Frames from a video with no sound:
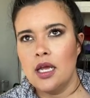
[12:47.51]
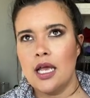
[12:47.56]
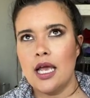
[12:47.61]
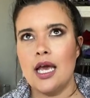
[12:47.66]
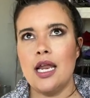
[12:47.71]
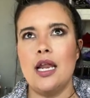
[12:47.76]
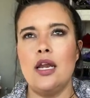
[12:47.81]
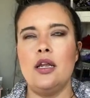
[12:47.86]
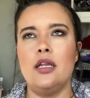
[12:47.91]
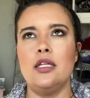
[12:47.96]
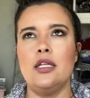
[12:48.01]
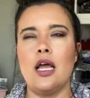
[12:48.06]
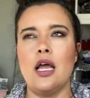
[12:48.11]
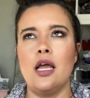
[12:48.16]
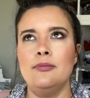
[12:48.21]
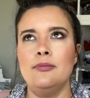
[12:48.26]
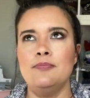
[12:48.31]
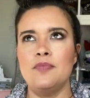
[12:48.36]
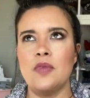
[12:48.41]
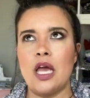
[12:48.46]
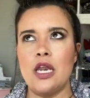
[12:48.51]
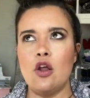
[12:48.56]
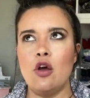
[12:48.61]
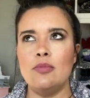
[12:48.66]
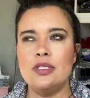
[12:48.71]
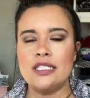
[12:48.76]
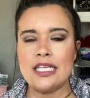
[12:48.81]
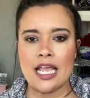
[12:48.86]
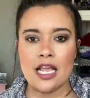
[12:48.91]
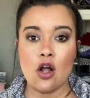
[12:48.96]
And I know I'm
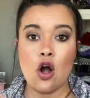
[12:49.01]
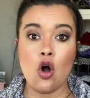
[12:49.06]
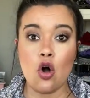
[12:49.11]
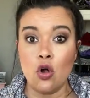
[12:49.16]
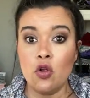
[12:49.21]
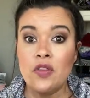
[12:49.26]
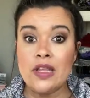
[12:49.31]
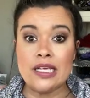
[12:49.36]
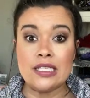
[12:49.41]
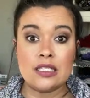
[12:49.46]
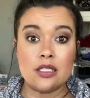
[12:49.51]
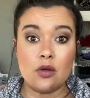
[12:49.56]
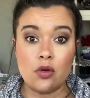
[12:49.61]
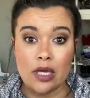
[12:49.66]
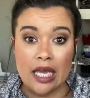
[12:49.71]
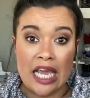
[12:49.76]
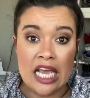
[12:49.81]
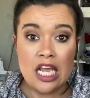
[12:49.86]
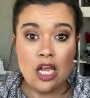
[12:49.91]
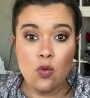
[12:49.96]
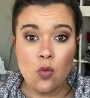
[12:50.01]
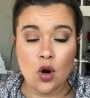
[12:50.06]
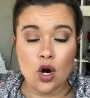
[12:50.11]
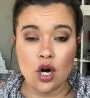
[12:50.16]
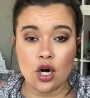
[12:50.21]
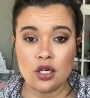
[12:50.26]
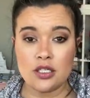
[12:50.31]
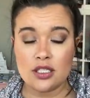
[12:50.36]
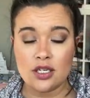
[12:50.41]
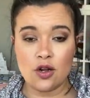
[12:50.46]
saying all these
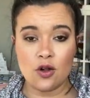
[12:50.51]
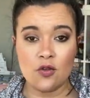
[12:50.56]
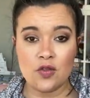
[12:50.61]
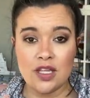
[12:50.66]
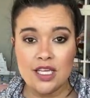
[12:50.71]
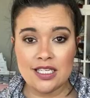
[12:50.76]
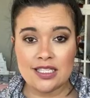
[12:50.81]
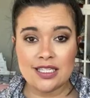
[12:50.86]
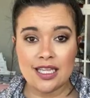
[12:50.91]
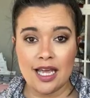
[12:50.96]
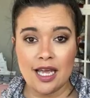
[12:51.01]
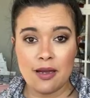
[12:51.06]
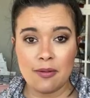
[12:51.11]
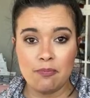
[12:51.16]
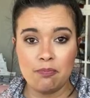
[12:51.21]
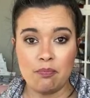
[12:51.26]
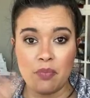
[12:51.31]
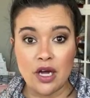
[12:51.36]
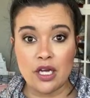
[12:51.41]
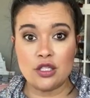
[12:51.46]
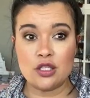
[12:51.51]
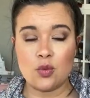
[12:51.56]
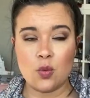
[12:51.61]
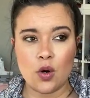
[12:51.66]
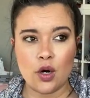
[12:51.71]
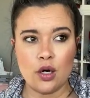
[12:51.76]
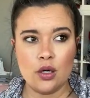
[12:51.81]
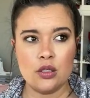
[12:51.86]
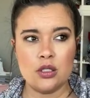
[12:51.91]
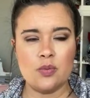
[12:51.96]
keywords and all these like
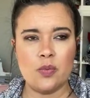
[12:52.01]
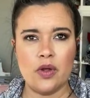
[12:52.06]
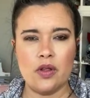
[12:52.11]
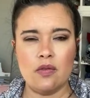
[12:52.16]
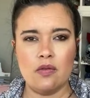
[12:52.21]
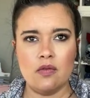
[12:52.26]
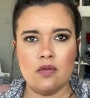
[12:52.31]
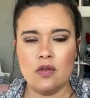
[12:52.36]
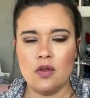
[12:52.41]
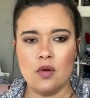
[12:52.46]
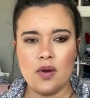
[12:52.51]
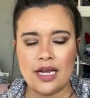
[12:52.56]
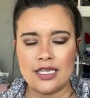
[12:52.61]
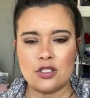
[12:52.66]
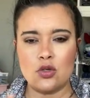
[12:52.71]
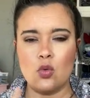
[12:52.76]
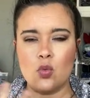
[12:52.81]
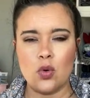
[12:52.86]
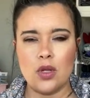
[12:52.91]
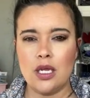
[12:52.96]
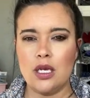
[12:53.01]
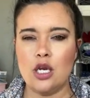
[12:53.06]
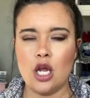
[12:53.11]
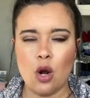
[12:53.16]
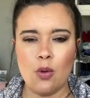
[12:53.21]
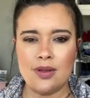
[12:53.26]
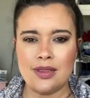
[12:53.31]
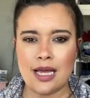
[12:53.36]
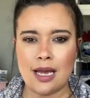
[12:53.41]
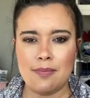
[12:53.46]
buzzwords, but you guys don't really know
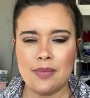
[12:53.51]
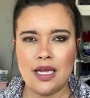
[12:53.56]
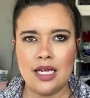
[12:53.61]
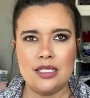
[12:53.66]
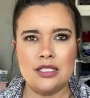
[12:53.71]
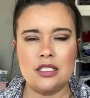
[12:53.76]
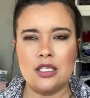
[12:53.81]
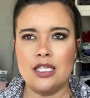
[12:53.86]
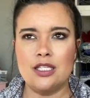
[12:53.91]
what that means.